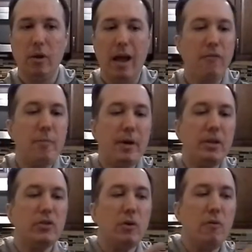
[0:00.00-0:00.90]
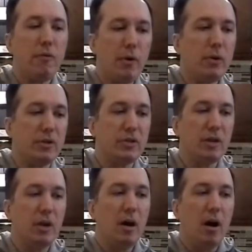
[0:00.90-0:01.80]
Everybody's so
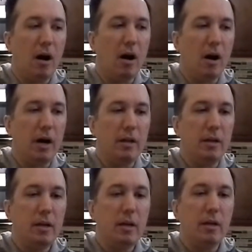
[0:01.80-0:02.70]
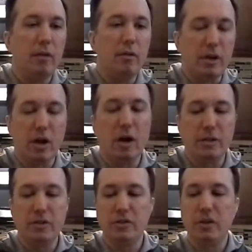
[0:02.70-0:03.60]
focused on the
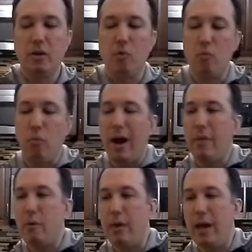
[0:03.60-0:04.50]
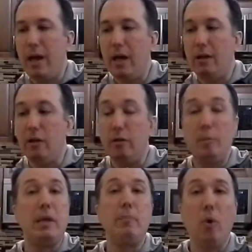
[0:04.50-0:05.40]
guns rather than the
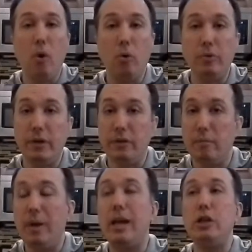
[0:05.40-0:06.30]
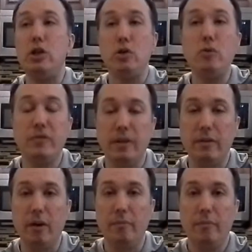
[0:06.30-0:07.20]
people holding them and using
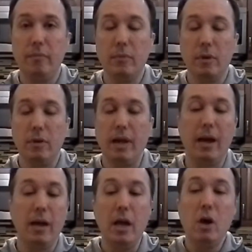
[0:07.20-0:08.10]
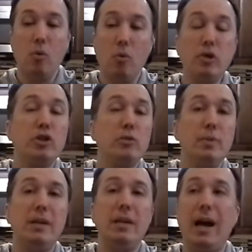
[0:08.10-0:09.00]
them. Okay, we should
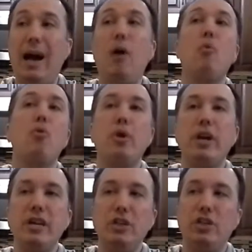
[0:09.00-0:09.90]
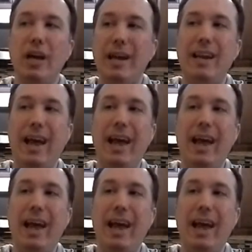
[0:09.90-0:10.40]
be outraged and